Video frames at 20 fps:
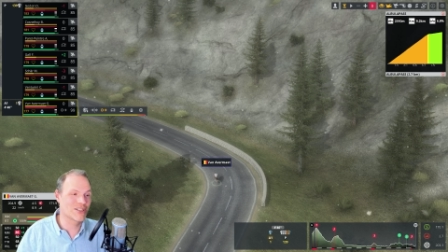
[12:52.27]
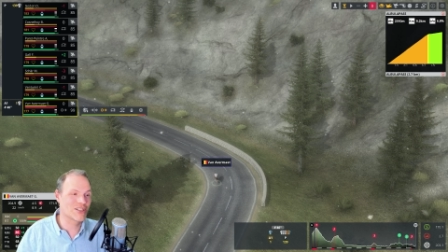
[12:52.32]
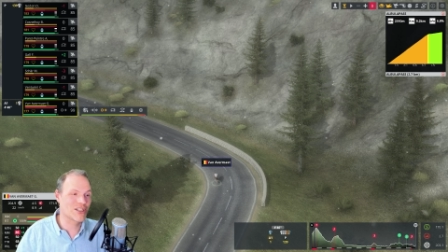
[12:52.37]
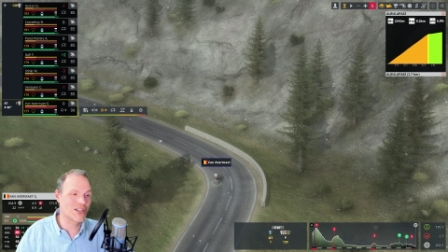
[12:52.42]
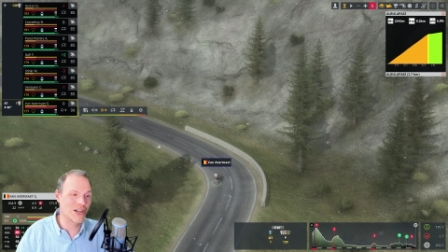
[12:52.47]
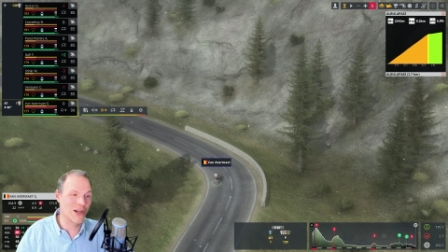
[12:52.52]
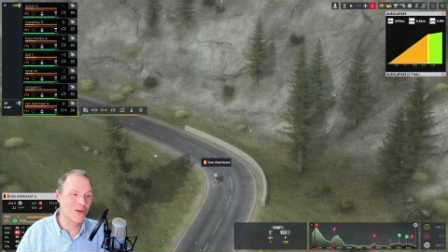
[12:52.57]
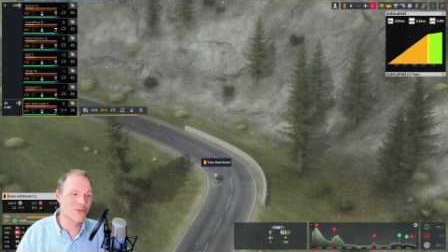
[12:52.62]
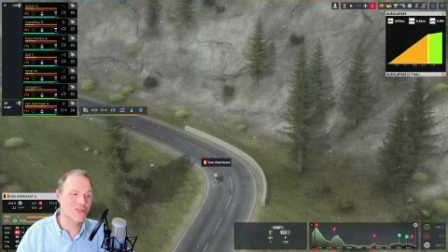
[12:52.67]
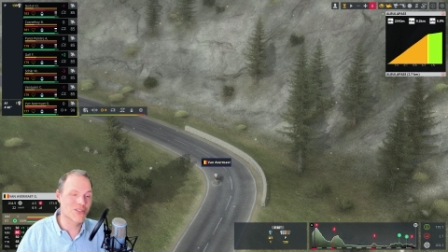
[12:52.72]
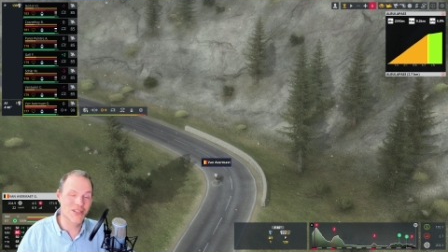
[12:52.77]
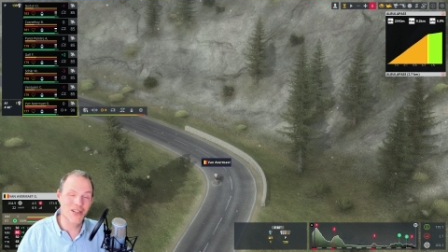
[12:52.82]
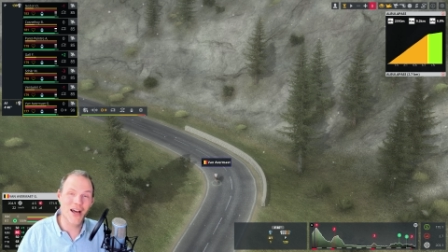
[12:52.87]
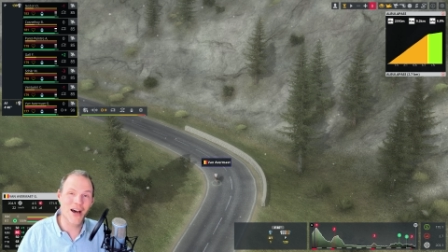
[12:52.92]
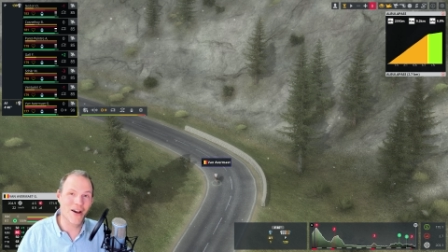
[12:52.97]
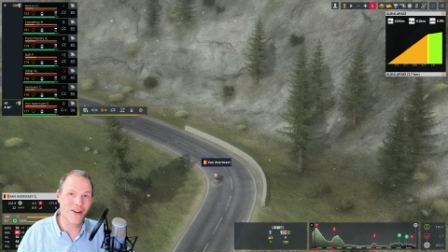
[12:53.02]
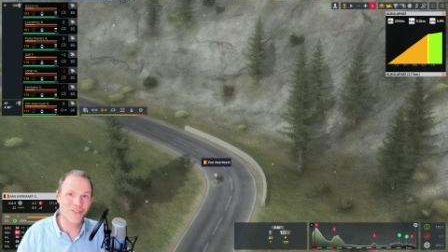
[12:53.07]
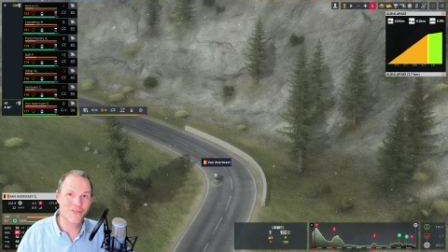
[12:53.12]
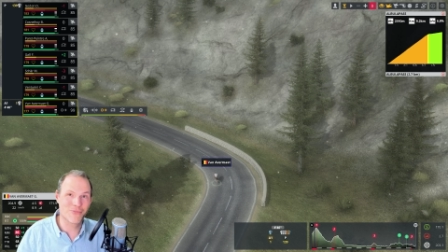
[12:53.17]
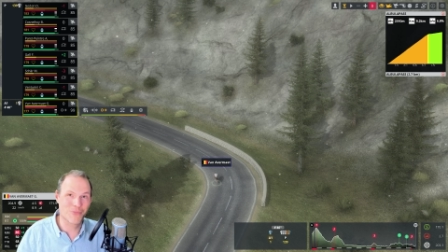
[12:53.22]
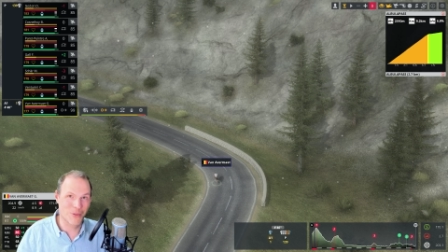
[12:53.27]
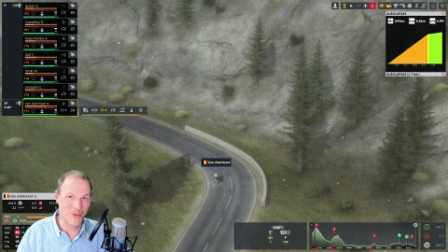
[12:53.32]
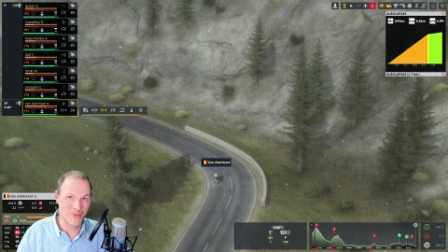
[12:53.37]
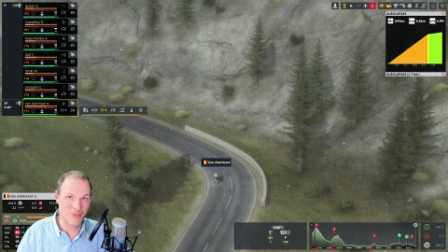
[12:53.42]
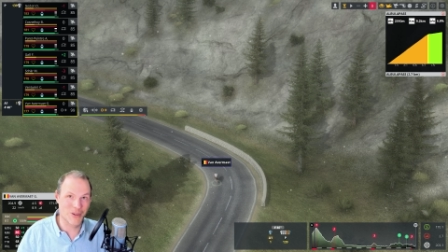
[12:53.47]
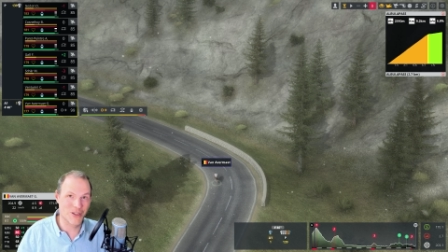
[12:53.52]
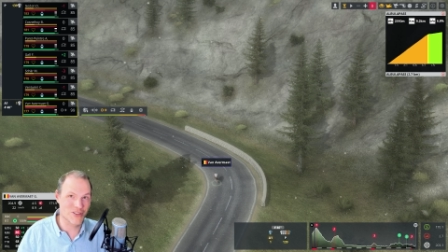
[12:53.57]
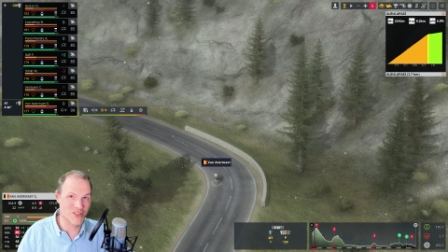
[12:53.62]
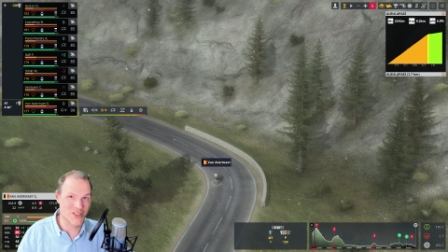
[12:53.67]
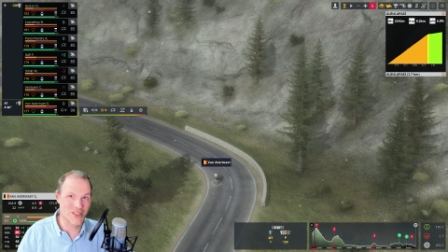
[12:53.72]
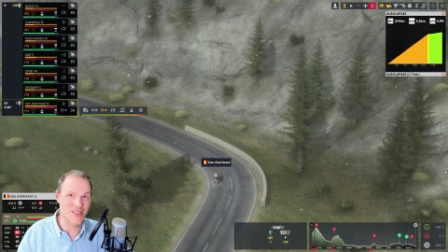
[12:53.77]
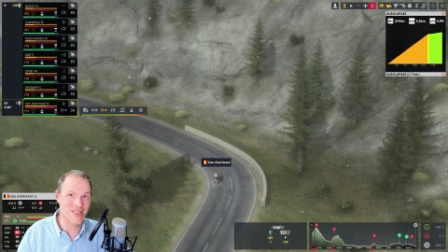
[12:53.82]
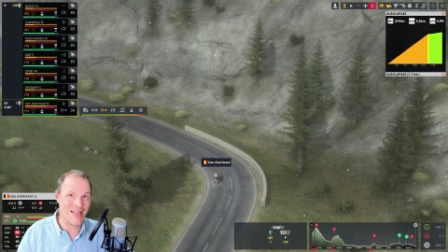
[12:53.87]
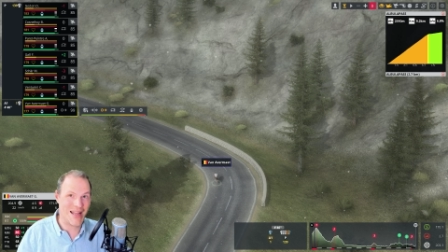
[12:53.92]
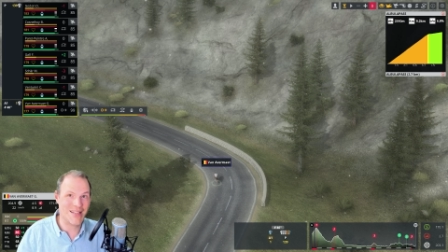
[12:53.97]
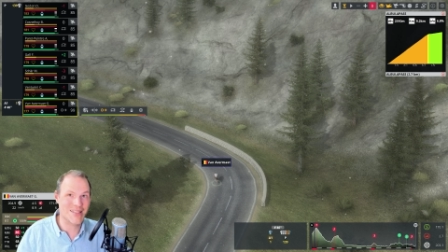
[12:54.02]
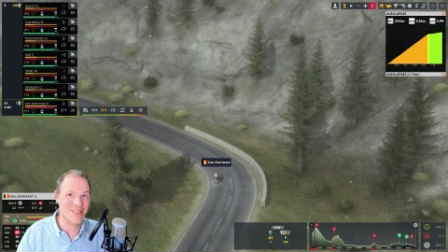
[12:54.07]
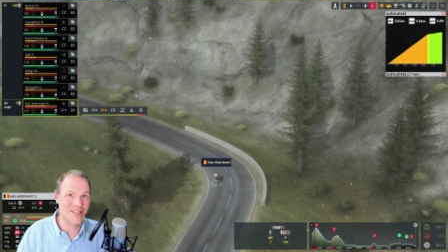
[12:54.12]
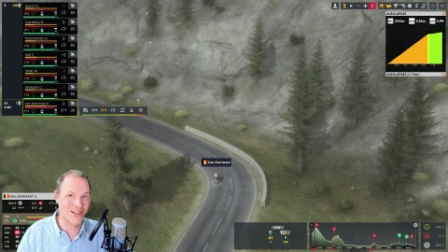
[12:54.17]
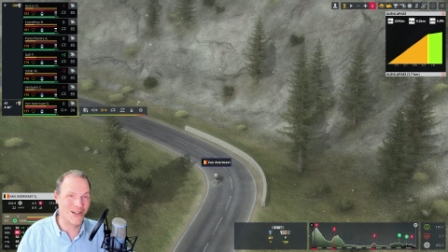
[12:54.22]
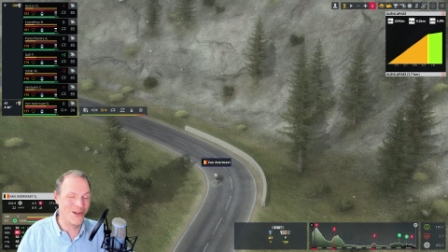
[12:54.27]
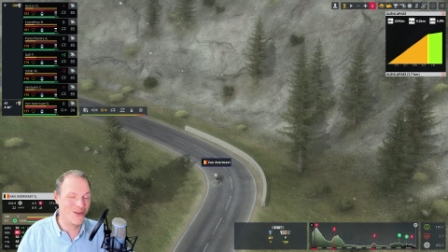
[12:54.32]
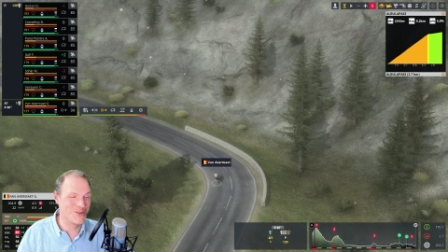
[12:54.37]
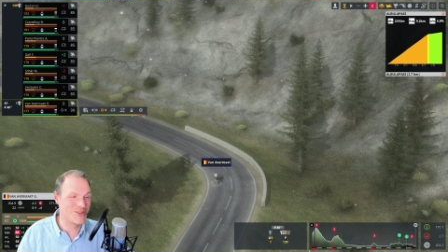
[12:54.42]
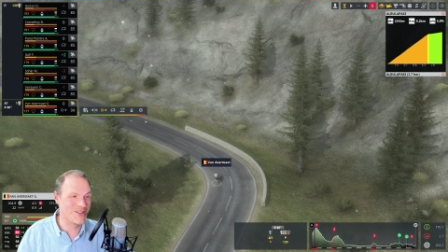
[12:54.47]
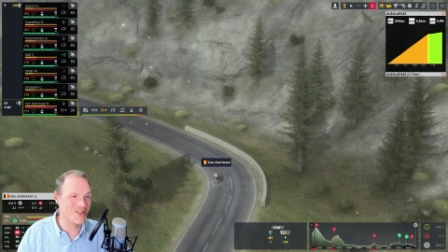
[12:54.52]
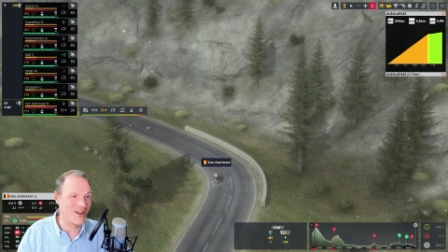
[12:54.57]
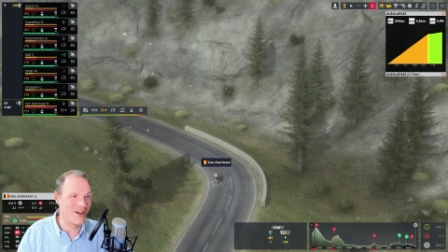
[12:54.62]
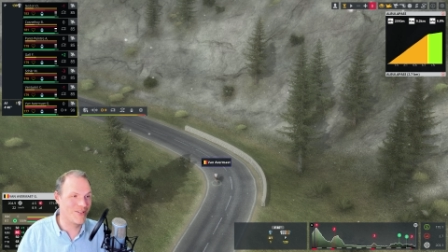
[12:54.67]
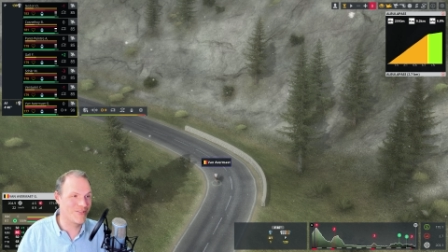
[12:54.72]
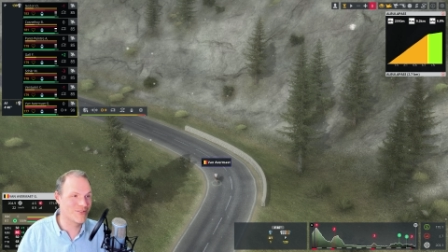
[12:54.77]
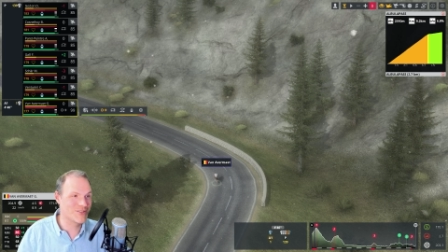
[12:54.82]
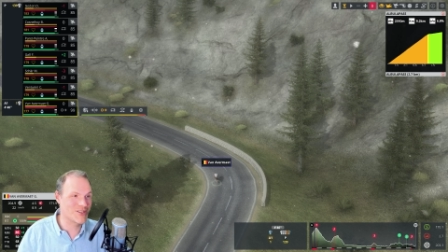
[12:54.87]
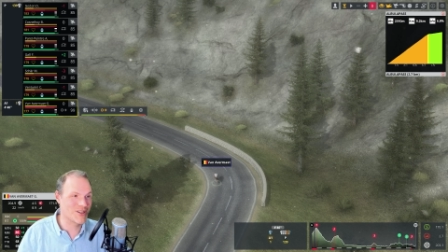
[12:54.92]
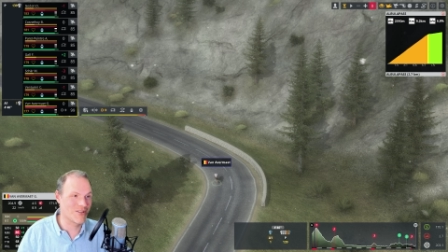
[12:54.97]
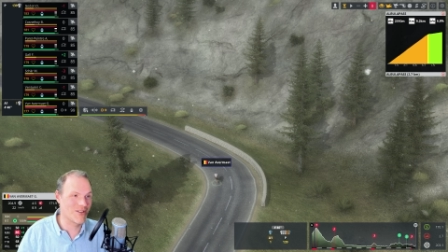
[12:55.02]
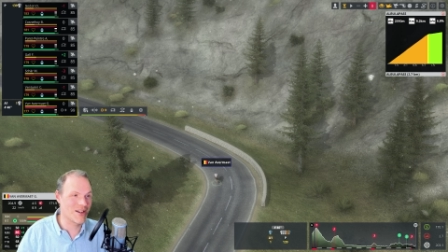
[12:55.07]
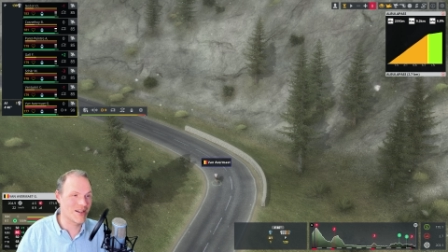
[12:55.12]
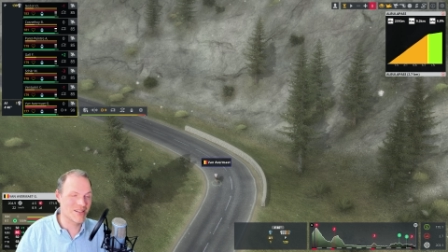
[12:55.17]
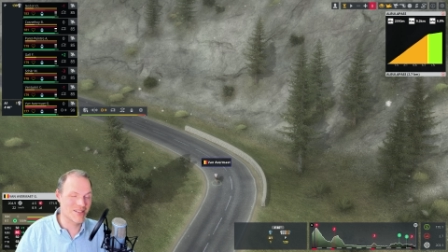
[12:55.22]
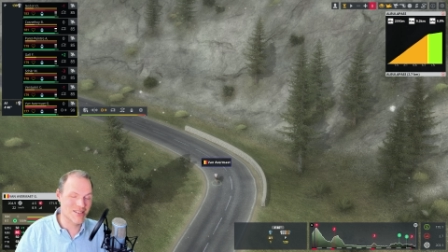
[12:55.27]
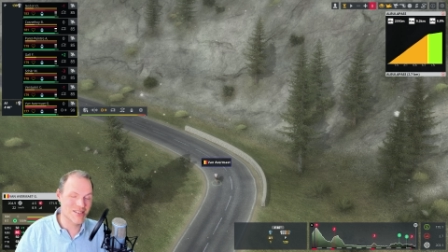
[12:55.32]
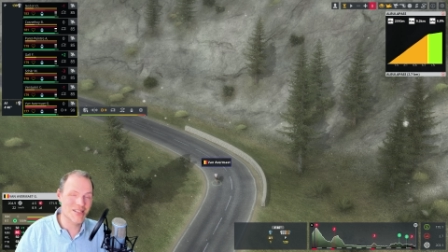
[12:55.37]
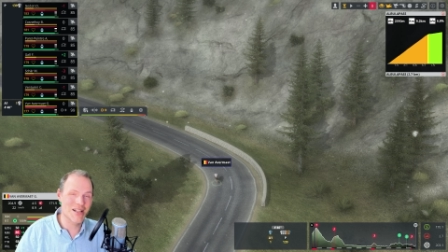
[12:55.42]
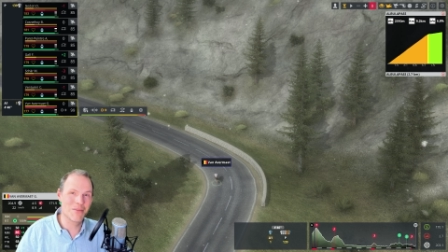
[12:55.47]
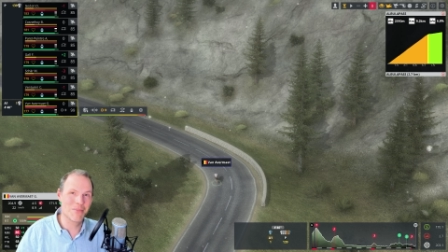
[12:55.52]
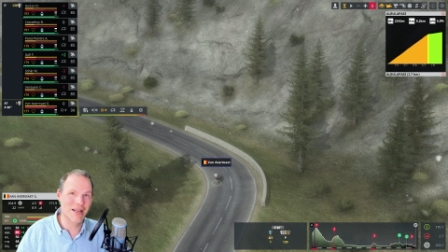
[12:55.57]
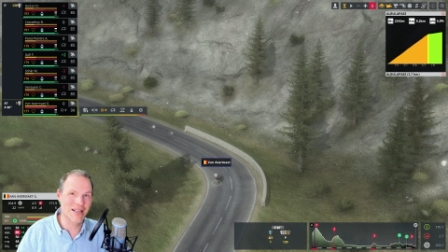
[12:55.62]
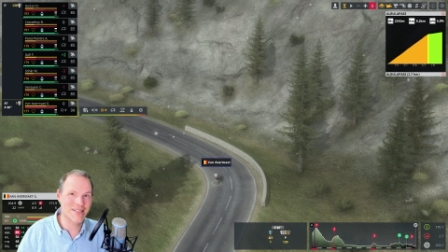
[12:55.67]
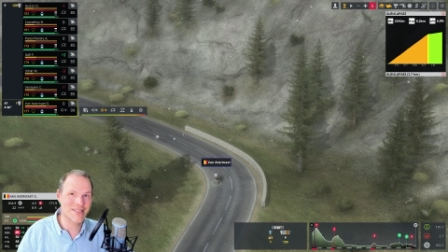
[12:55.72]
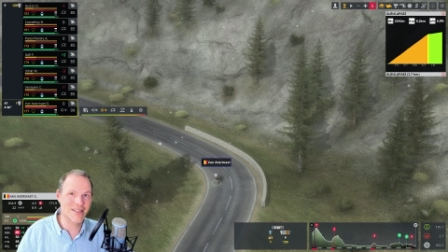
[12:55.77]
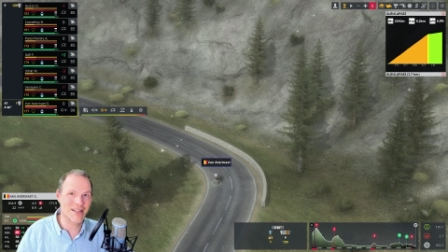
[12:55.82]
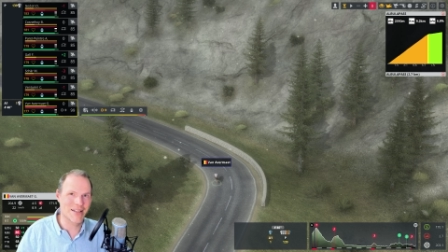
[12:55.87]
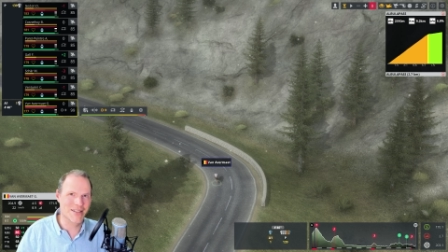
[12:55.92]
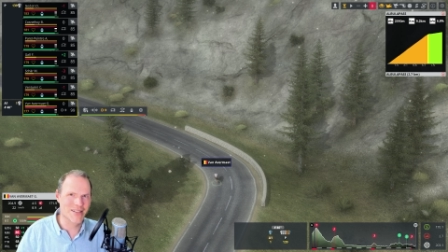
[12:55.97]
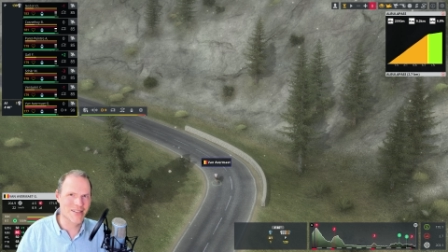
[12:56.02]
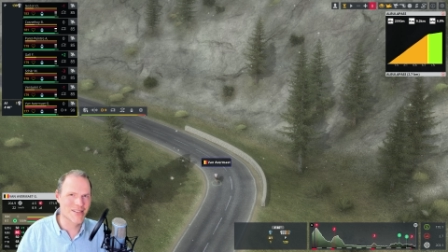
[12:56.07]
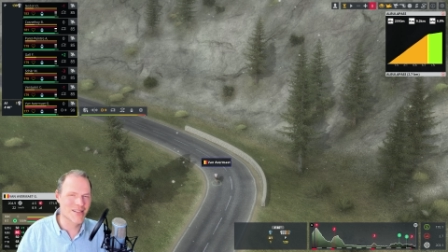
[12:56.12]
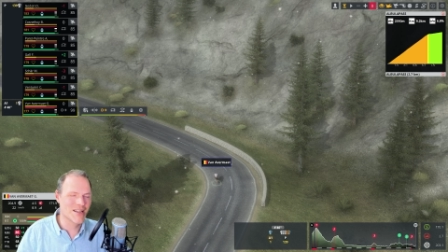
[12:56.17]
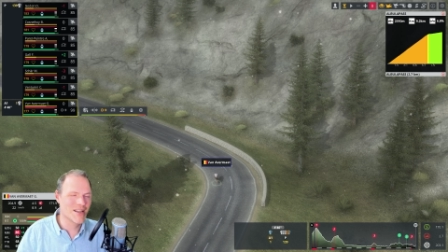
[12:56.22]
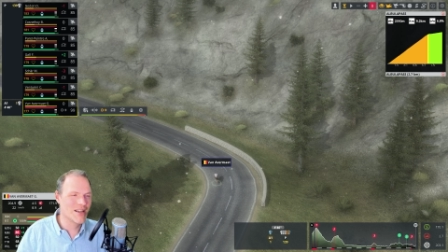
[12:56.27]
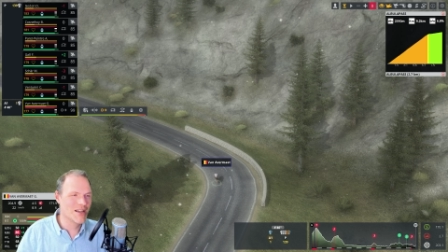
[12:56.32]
close enough, because the stats are close enough, so that it still makes sense.